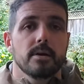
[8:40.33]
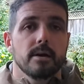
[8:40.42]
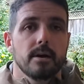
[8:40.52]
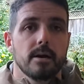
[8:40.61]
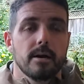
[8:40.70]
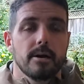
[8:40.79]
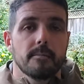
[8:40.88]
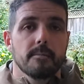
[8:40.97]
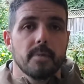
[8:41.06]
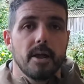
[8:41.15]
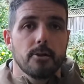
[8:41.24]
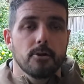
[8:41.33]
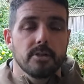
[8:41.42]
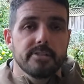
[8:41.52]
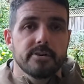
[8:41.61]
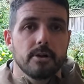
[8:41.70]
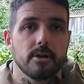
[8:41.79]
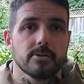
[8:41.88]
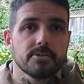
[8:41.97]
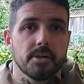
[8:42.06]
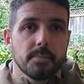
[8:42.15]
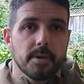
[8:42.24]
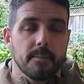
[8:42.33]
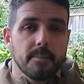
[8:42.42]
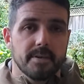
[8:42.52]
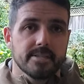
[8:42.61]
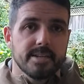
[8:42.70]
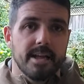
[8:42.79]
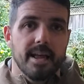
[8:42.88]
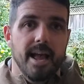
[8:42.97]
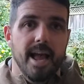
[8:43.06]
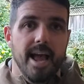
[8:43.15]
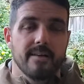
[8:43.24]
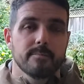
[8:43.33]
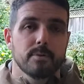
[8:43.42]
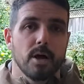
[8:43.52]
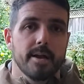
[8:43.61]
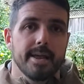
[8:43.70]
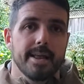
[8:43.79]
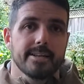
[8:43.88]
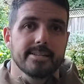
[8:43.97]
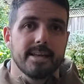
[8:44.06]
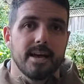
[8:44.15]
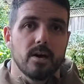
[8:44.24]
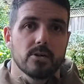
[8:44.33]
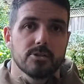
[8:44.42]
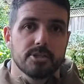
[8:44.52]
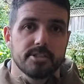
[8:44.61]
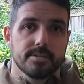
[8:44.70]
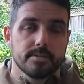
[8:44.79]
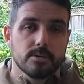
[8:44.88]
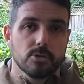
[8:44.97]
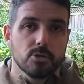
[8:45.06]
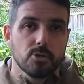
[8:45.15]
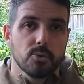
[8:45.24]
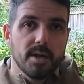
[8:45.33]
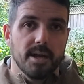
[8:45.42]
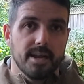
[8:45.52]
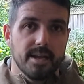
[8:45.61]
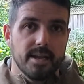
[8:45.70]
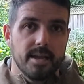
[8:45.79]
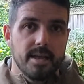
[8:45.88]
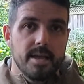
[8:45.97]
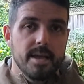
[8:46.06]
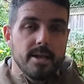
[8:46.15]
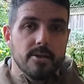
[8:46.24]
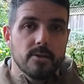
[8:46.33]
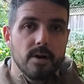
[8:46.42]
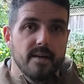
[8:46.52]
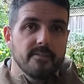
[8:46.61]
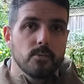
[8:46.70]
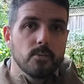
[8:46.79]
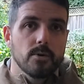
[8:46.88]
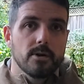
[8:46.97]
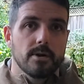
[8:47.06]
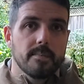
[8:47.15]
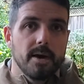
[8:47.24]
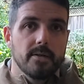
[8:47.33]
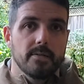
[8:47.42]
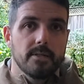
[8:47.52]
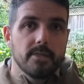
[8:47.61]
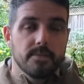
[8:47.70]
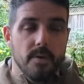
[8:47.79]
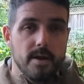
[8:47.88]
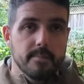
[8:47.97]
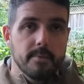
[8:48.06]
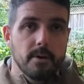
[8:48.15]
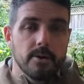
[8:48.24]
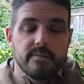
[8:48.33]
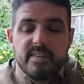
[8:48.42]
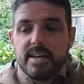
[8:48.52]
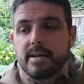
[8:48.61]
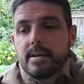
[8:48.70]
I know that there are some companies that have broadheads that are just glue in. You don't have to worry about the threaded part of it.